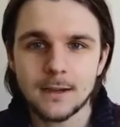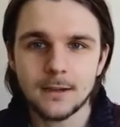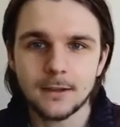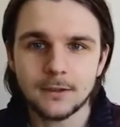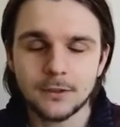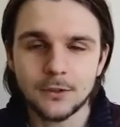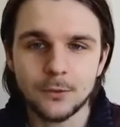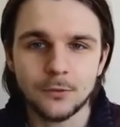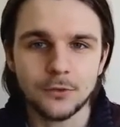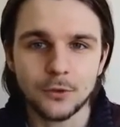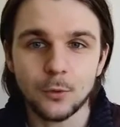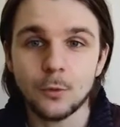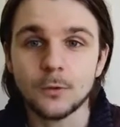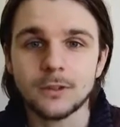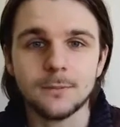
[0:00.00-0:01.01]
students
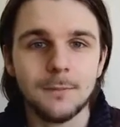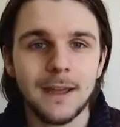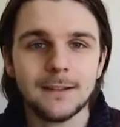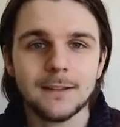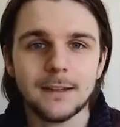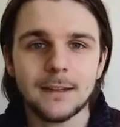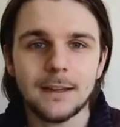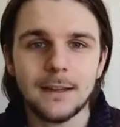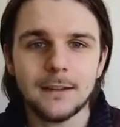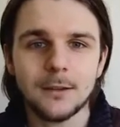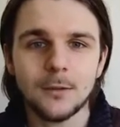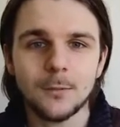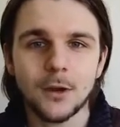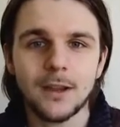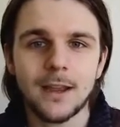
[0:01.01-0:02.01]
automatically to
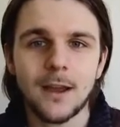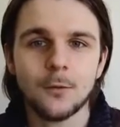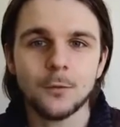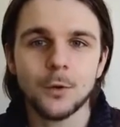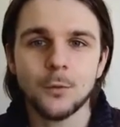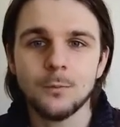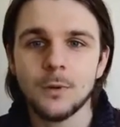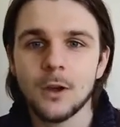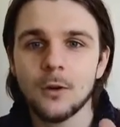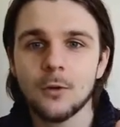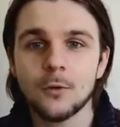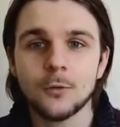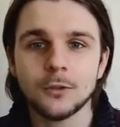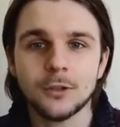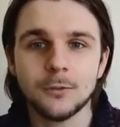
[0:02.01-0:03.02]
a breakout room
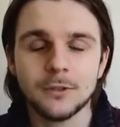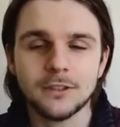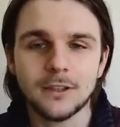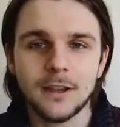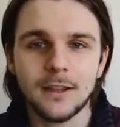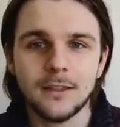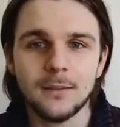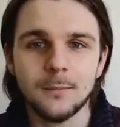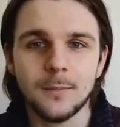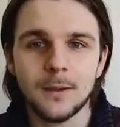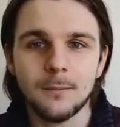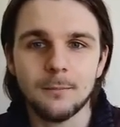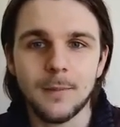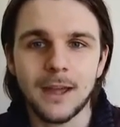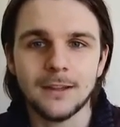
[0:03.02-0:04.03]
or to assign them
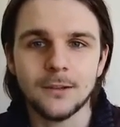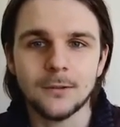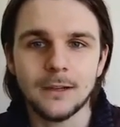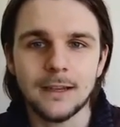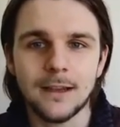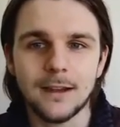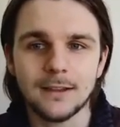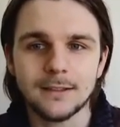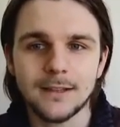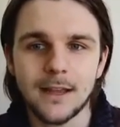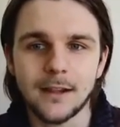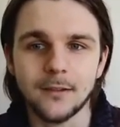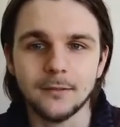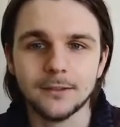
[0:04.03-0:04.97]
manually ourselves.